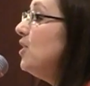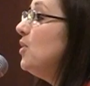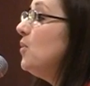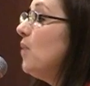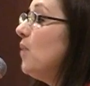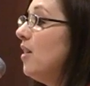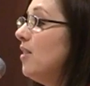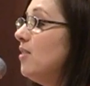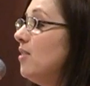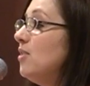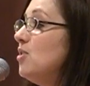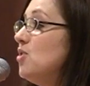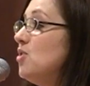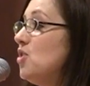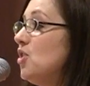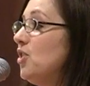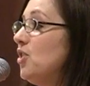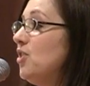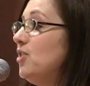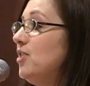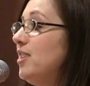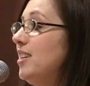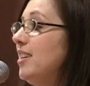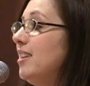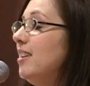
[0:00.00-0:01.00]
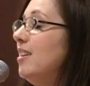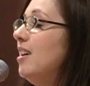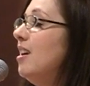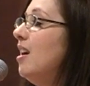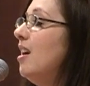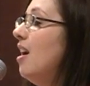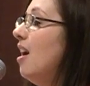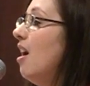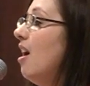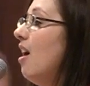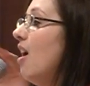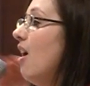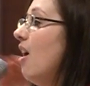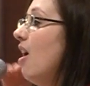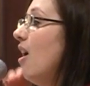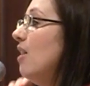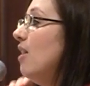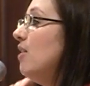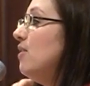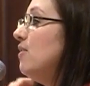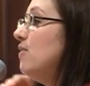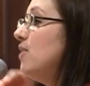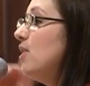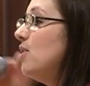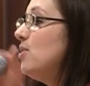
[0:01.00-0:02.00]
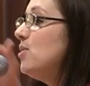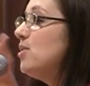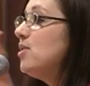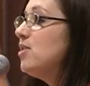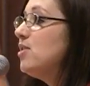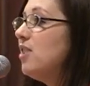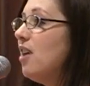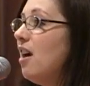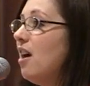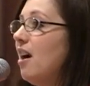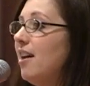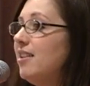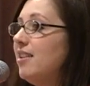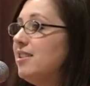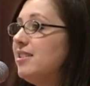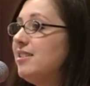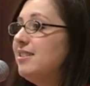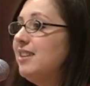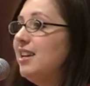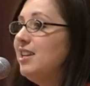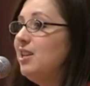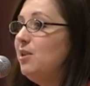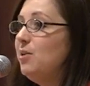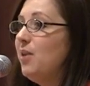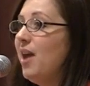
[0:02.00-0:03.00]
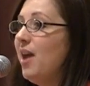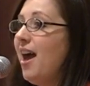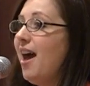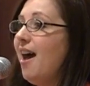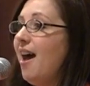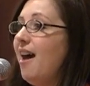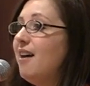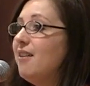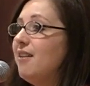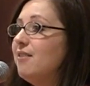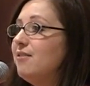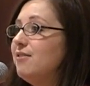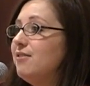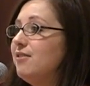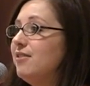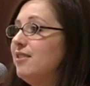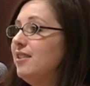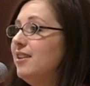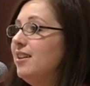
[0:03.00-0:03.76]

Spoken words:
you are in the journey, all of those thoughts that you have,